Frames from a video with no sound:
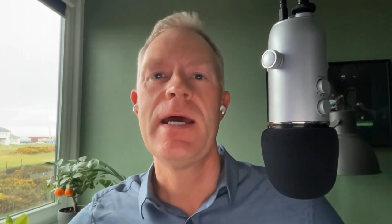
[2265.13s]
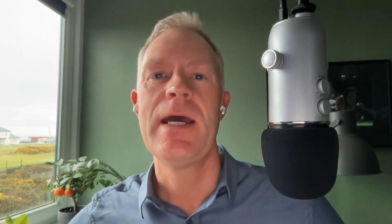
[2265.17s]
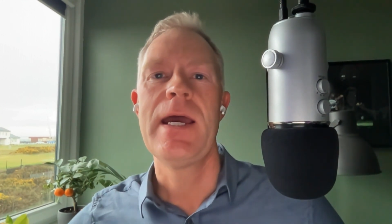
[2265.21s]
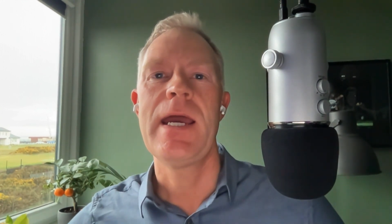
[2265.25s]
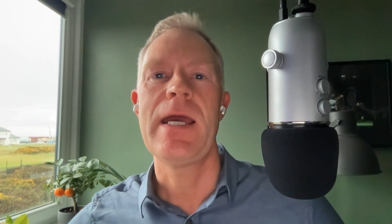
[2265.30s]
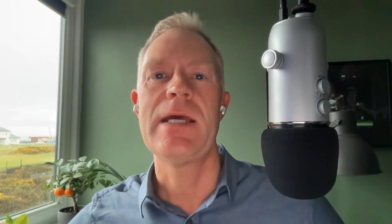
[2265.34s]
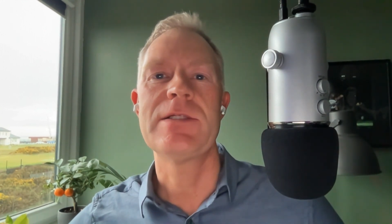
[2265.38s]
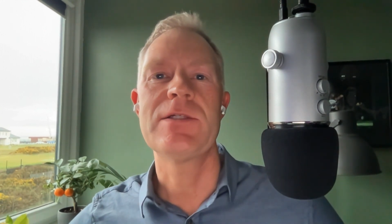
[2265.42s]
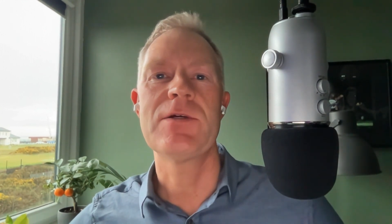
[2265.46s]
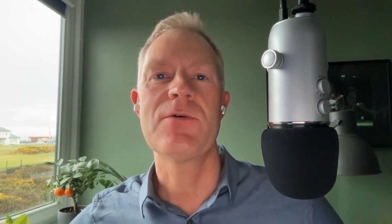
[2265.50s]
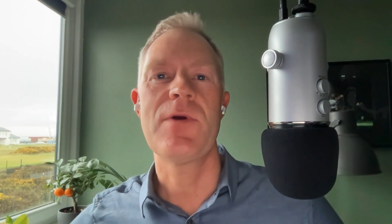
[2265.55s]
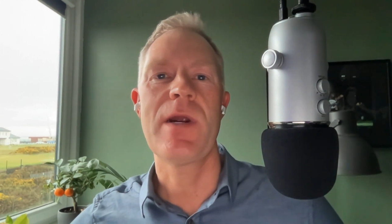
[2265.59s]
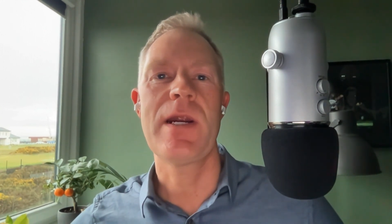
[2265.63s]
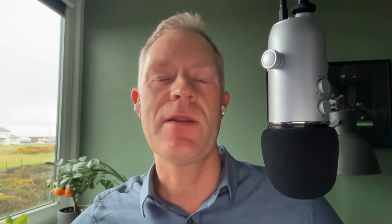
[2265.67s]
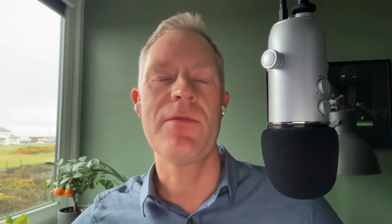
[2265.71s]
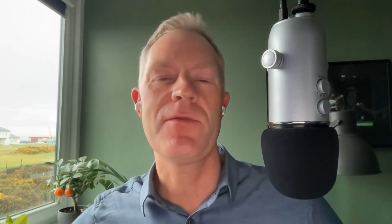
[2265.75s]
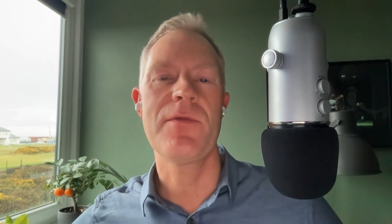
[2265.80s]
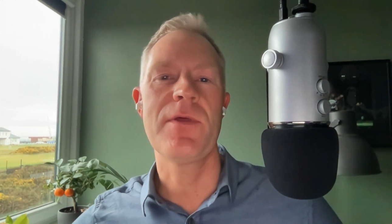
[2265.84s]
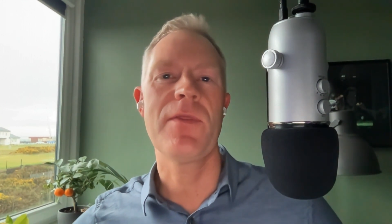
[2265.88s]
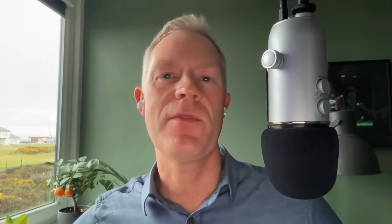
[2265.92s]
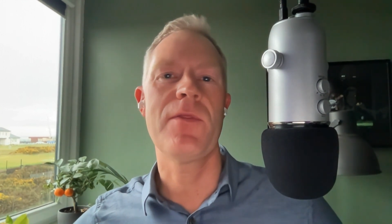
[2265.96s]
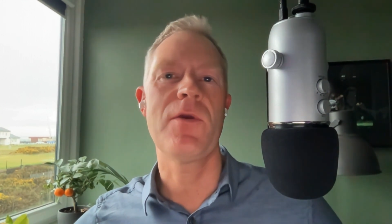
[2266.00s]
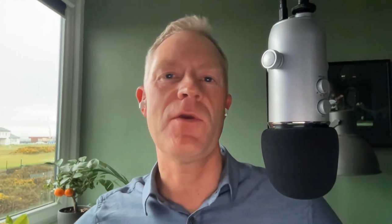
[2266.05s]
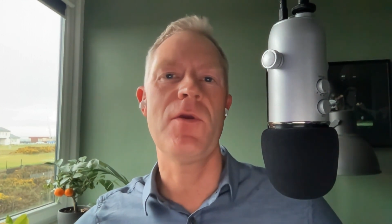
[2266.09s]
Is there
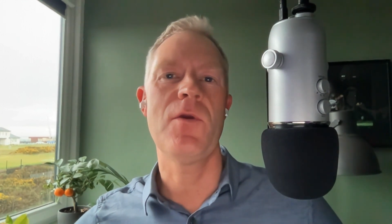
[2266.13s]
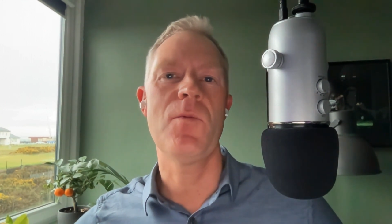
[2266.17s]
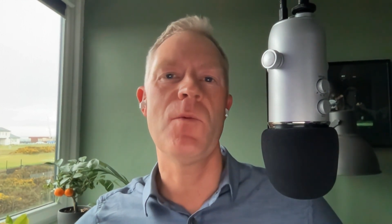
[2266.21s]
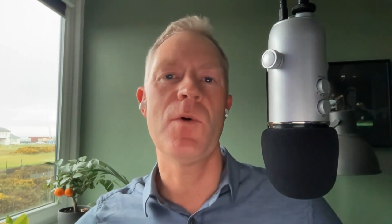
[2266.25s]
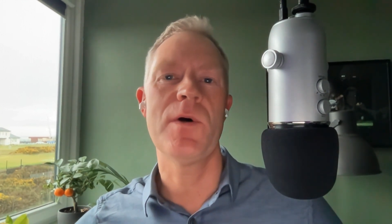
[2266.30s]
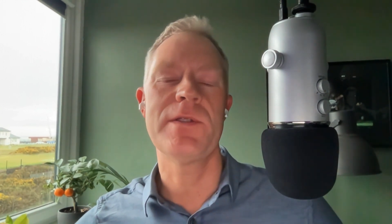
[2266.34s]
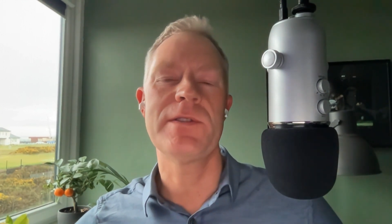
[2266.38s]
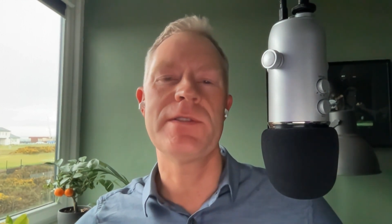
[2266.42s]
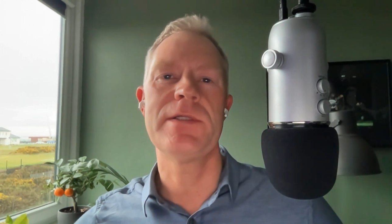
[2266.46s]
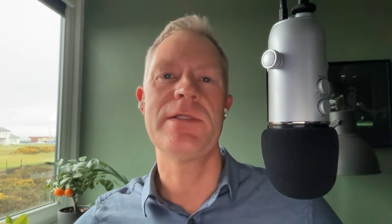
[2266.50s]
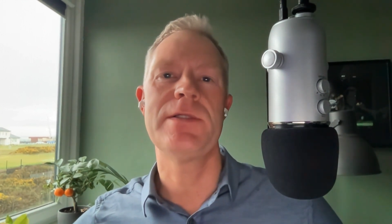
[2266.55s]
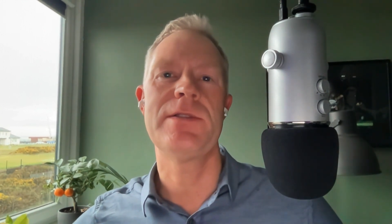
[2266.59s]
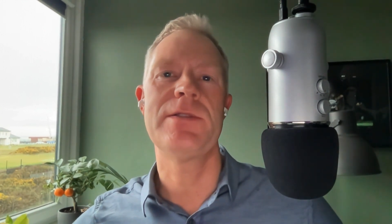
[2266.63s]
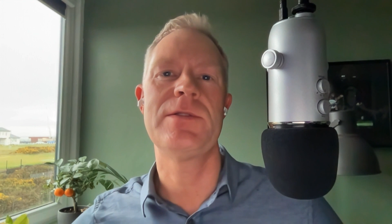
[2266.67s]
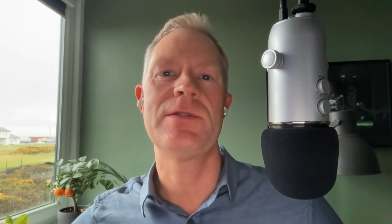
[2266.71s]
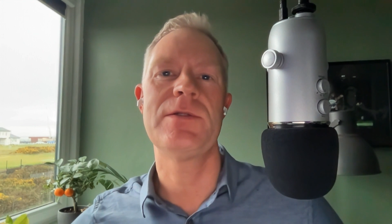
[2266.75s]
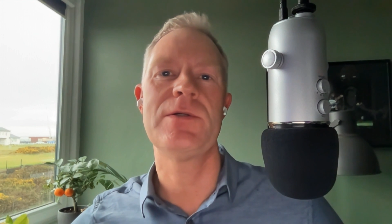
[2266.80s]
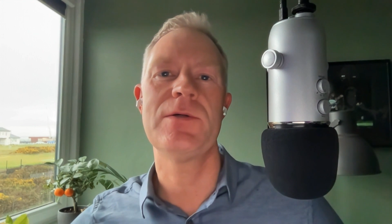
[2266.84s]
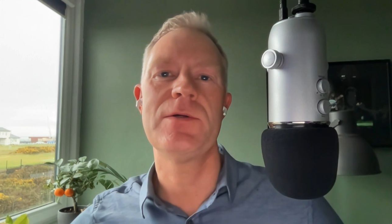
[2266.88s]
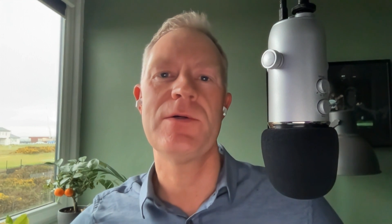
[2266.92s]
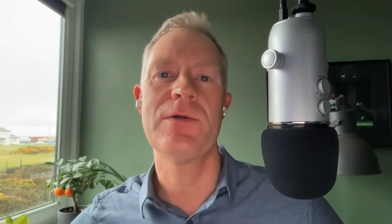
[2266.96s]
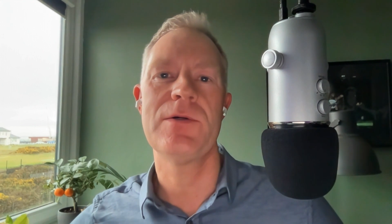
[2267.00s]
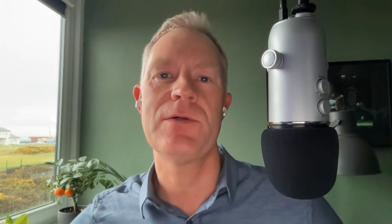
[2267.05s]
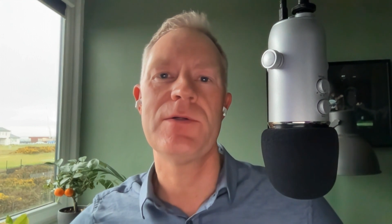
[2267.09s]
anything that you wanted
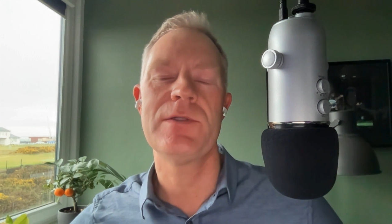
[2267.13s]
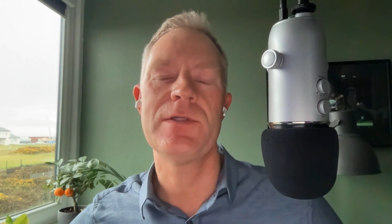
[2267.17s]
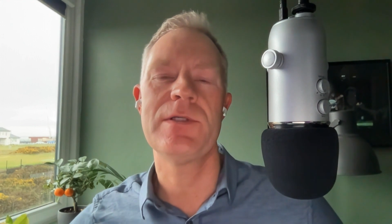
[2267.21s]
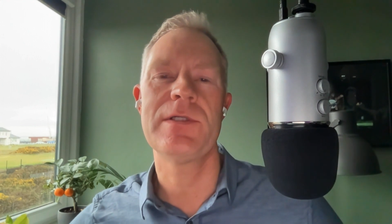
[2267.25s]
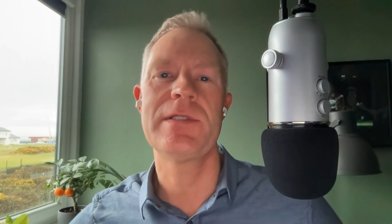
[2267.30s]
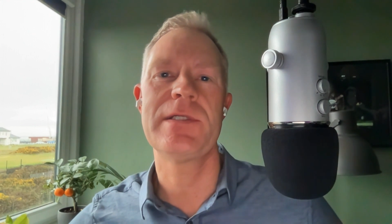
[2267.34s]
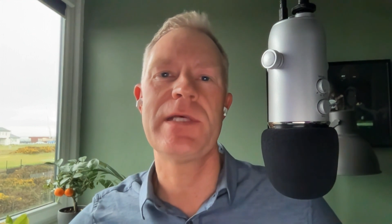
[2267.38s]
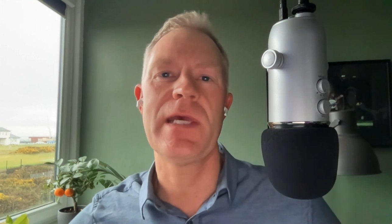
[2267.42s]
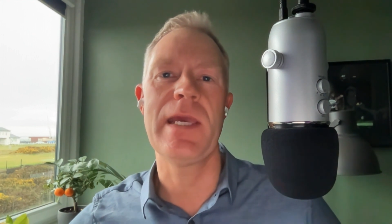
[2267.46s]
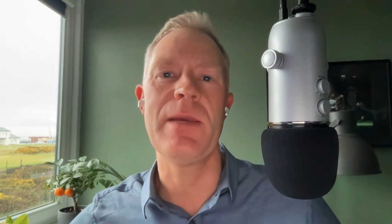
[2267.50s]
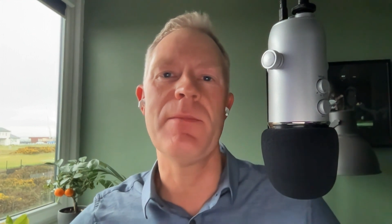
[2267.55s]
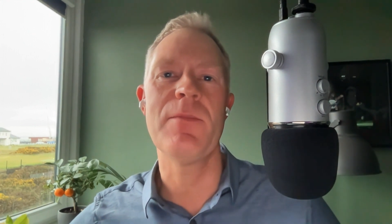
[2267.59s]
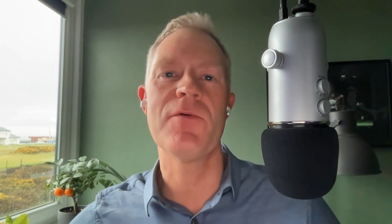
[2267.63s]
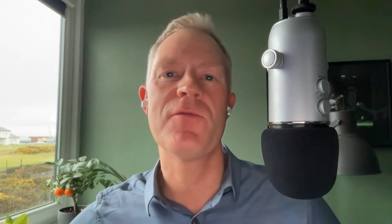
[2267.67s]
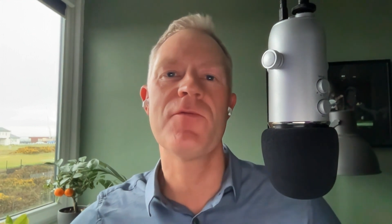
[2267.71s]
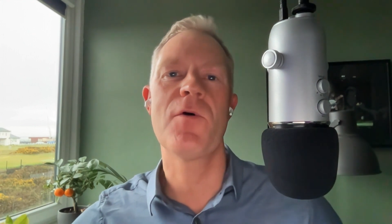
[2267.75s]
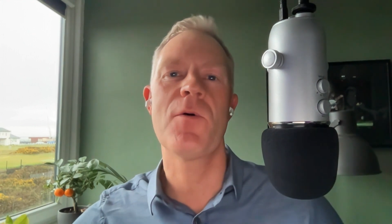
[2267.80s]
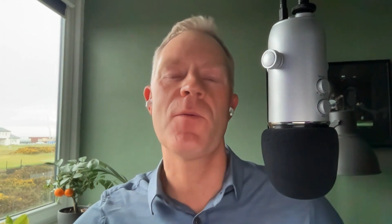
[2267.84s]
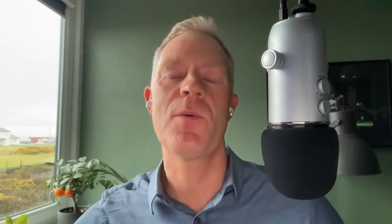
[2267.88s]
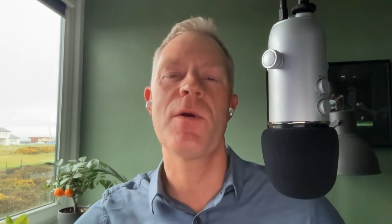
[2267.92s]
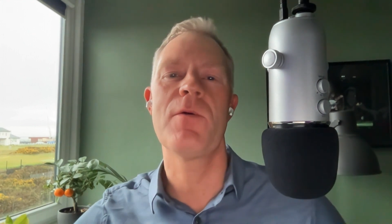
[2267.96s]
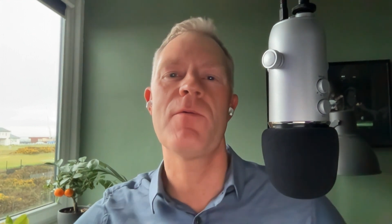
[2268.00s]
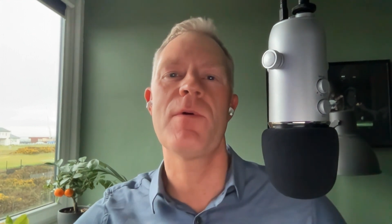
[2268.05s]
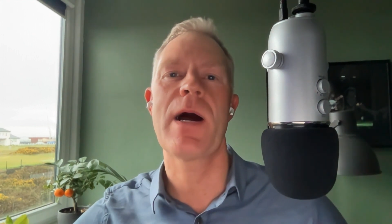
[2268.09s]
to say before
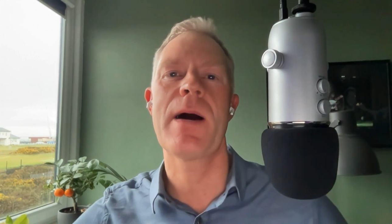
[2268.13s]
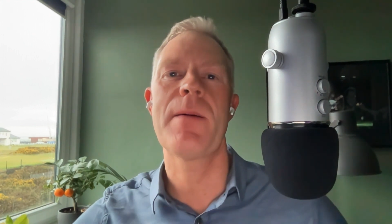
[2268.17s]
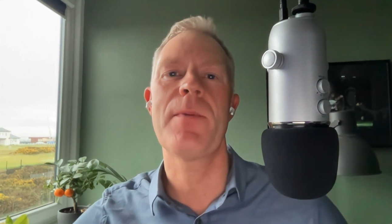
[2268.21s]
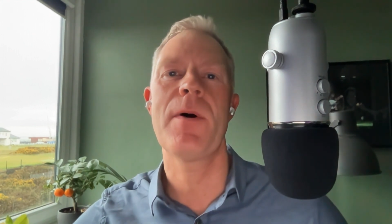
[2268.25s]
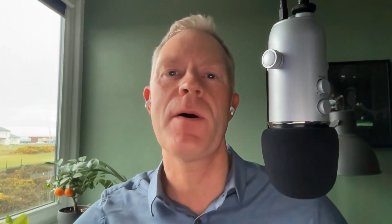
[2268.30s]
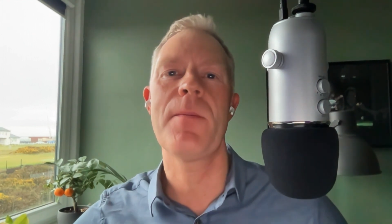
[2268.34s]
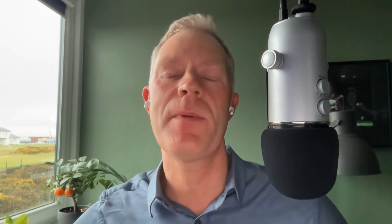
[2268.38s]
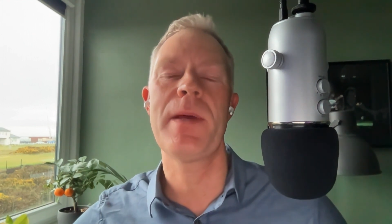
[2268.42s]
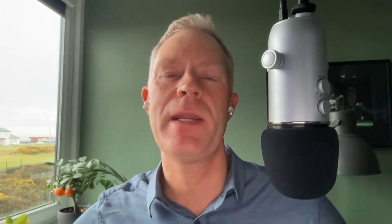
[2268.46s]
we wrap up?